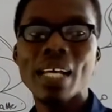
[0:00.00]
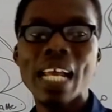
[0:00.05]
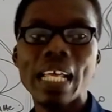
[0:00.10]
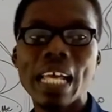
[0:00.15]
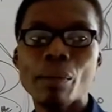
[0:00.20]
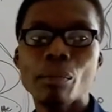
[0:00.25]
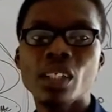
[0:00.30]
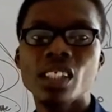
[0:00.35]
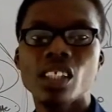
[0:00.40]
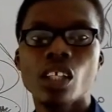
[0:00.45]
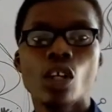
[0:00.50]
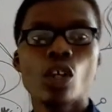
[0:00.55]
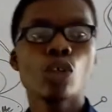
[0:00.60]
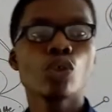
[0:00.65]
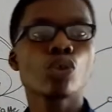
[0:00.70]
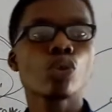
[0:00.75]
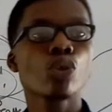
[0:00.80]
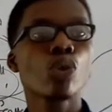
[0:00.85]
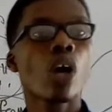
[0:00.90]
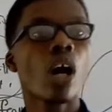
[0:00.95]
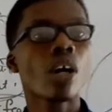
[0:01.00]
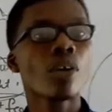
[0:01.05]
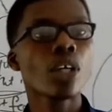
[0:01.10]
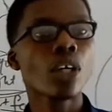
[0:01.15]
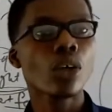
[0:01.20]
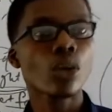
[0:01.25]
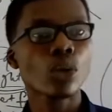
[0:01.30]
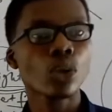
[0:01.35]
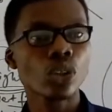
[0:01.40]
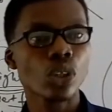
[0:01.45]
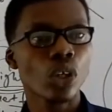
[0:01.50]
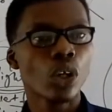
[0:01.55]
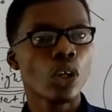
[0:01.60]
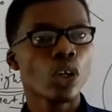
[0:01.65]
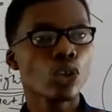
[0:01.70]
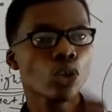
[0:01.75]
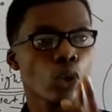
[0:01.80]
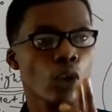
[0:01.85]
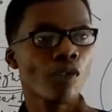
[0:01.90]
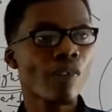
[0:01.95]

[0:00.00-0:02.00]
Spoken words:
That means 2 auricles, 2